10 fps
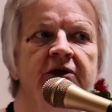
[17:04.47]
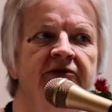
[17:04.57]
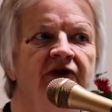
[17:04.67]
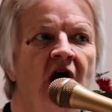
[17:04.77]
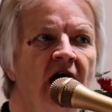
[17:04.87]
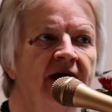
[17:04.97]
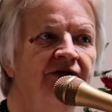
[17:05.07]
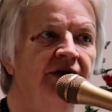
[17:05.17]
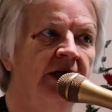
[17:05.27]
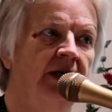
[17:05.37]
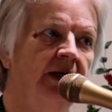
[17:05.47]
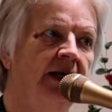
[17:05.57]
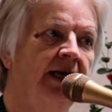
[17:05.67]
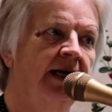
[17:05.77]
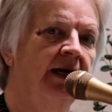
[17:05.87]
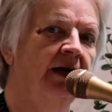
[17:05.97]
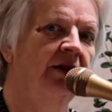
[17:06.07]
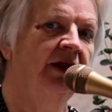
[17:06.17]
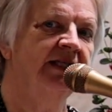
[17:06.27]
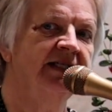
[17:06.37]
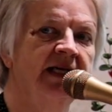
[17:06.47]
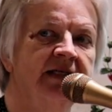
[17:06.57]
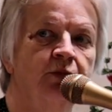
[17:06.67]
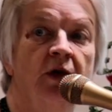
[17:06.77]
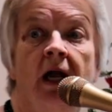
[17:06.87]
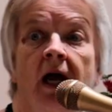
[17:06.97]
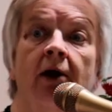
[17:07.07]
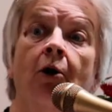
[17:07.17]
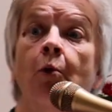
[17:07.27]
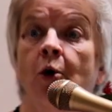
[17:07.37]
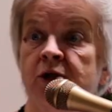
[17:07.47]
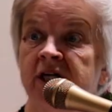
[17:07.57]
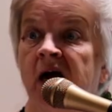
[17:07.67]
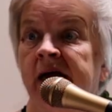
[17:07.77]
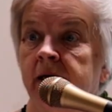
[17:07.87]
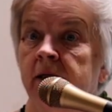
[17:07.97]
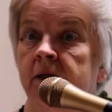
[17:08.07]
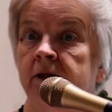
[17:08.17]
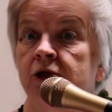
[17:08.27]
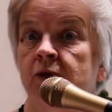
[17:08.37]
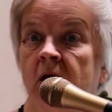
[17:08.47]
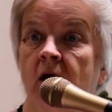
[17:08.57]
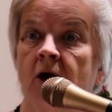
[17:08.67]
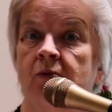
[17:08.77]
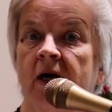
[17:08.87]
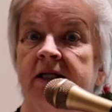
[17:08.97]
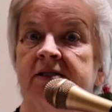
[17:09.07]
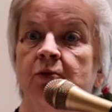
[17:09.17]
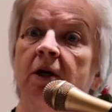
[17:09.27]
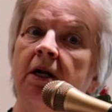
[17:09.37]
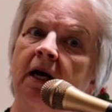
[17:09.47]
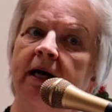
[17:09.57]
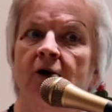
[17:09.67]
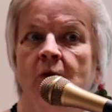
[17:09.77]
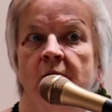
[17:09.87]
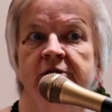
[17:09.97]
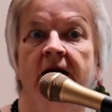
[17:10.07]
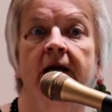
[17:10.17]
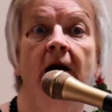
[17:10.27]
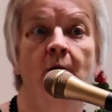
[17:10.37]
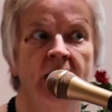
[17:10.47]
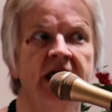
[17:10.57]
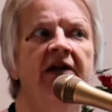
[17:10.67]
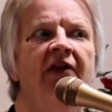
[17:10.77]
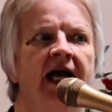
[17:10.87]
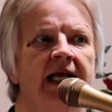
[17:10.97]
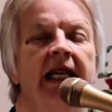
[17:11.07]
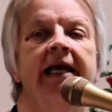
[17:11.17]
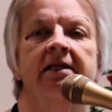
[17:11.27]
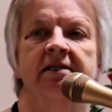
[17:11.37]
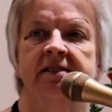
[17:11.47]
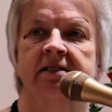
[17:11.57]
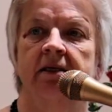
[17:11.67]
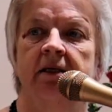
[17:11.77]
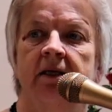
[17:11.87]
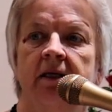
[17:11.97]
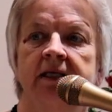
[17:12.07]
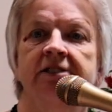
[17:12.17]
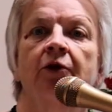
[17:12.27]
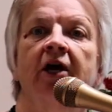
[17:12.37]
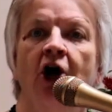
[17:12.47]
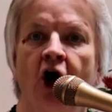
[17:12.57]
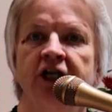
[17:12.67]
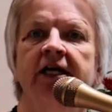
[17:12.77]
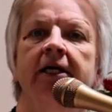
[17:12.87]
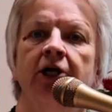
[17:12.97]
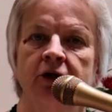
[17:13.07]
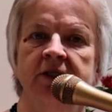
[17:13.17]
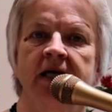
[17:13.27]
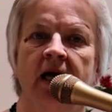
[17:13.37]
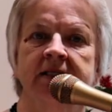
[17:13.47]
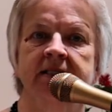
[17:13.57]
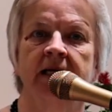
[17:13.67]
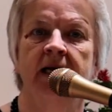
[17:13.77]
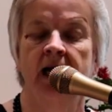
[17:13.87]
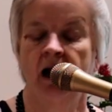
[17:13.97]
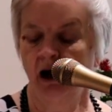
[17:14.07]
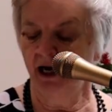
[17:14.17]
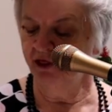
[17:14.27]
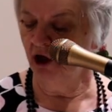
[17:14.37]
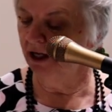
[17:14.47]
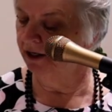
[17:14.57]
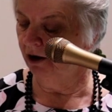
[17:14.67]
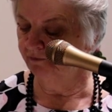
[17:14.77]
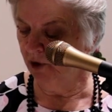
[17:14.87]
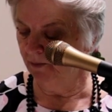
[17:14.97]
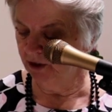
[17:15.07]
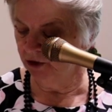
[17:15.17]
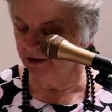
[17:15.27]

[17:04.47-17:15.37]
of life that says, will I or won't I do what God wants? Will I or won't I? We need that cleansed so that God can use us. I thought, and I'll probably